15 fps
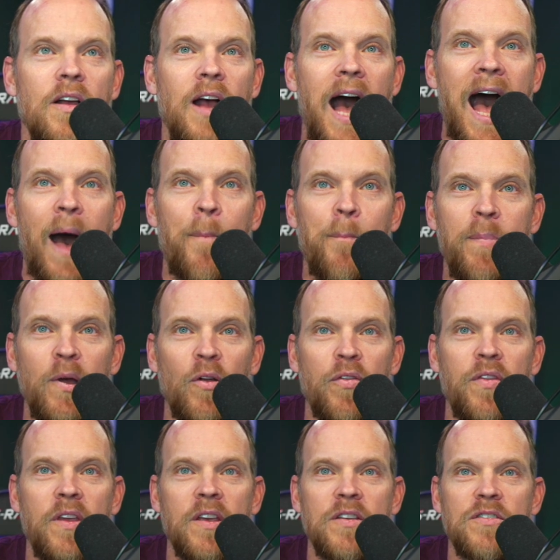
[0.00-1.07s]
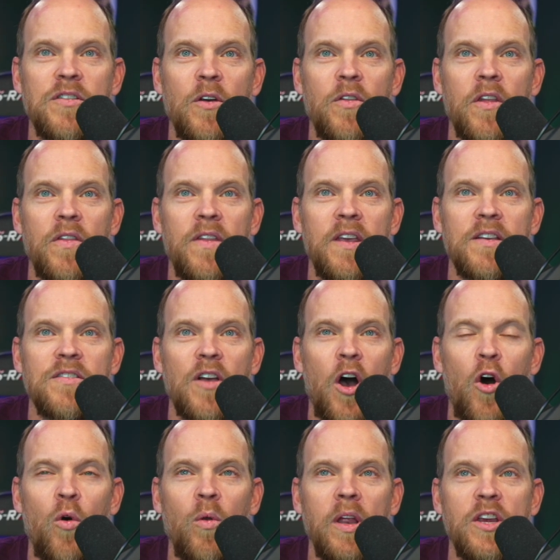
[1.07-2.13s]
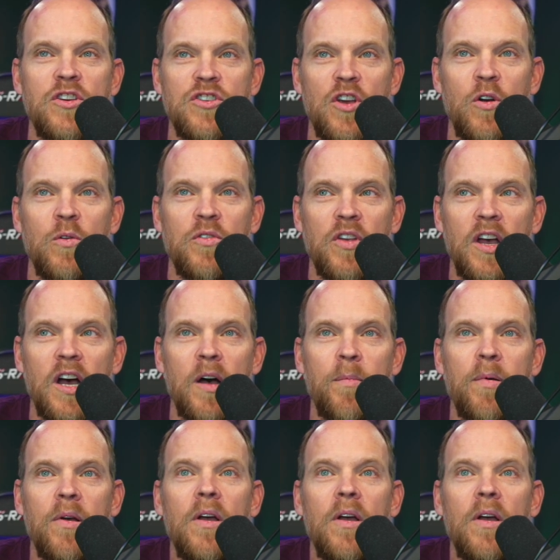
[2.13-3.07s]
I built this so that this only shows up